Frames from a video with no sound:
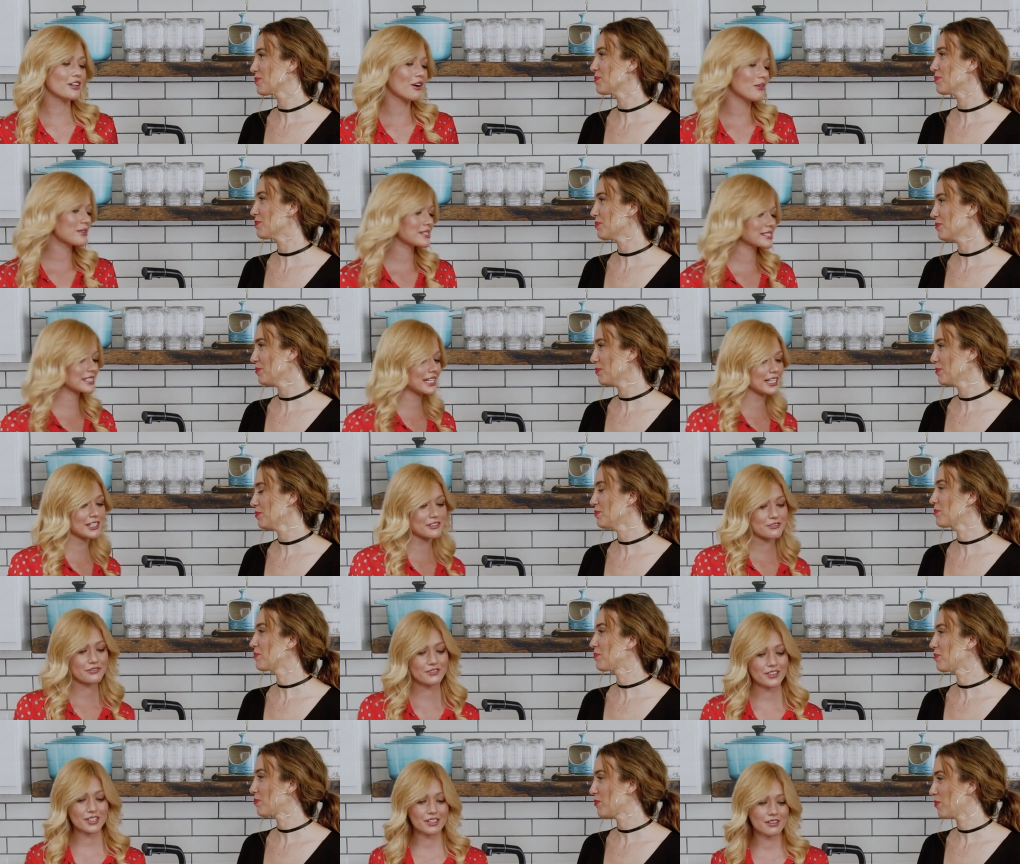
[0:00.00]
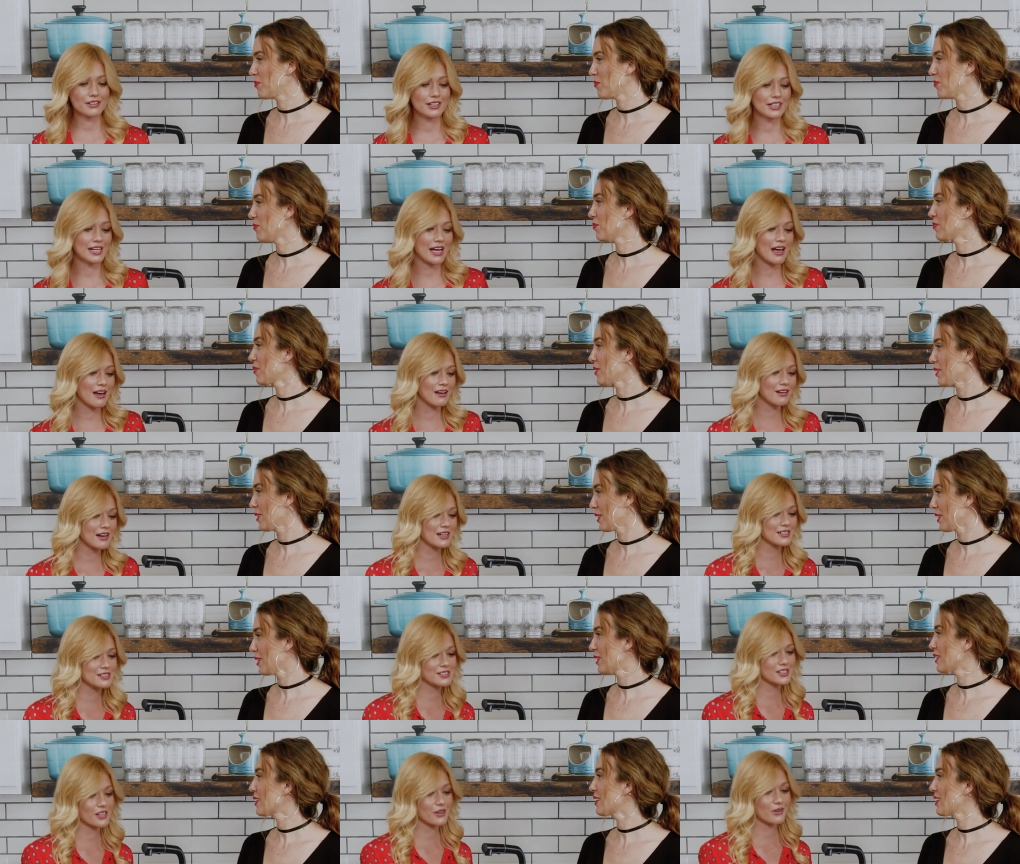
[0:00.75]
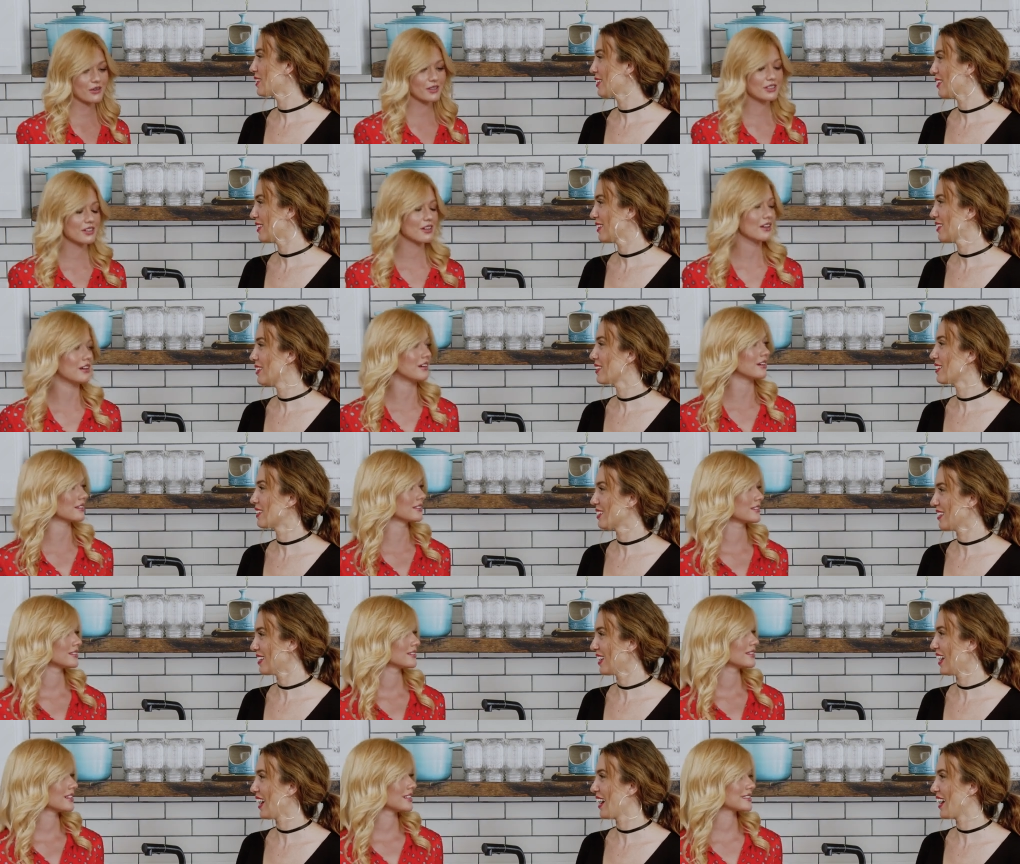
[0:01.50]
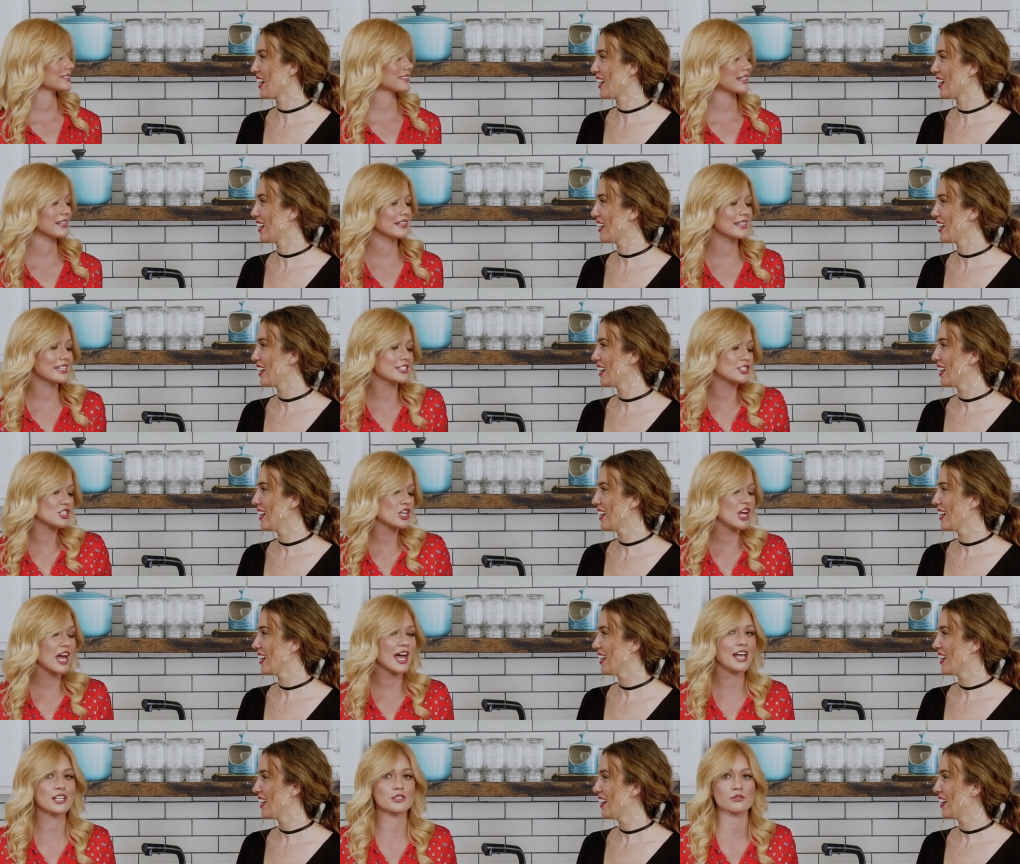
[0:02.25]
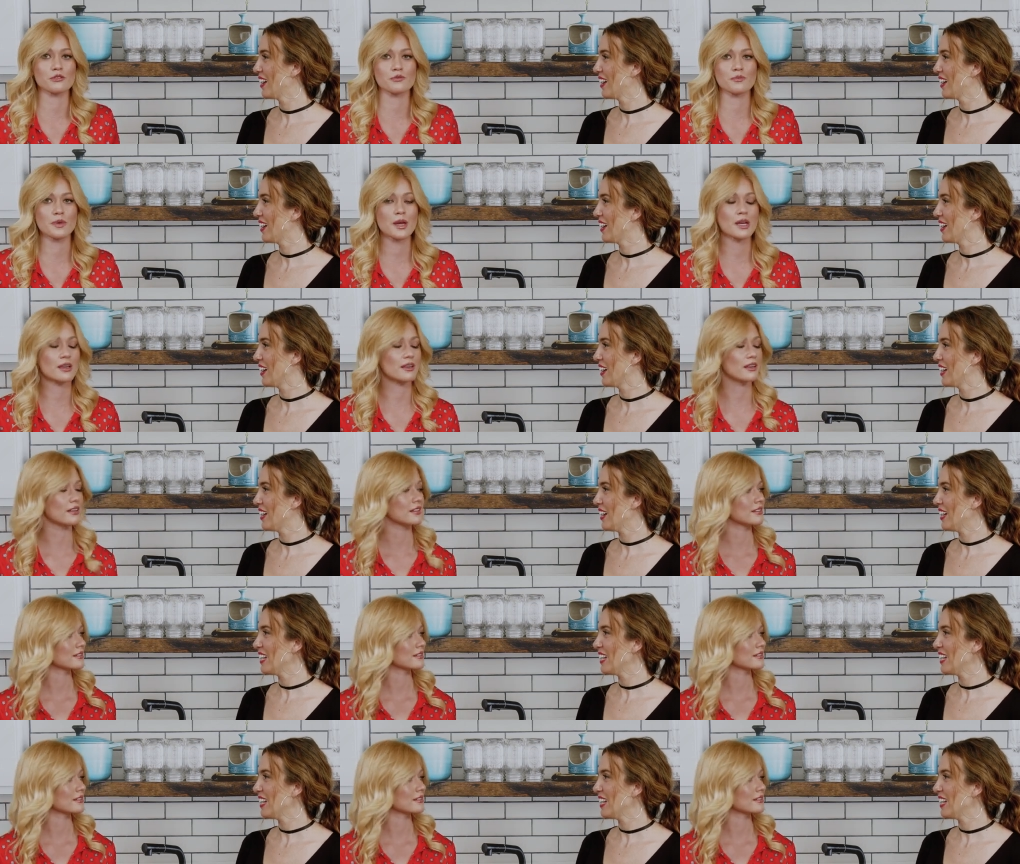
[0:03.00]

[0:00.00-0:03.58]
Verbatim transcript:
Speaker 1: You're always kind of figuring out as you go along. Yeah. It's kind of like jazz with baking.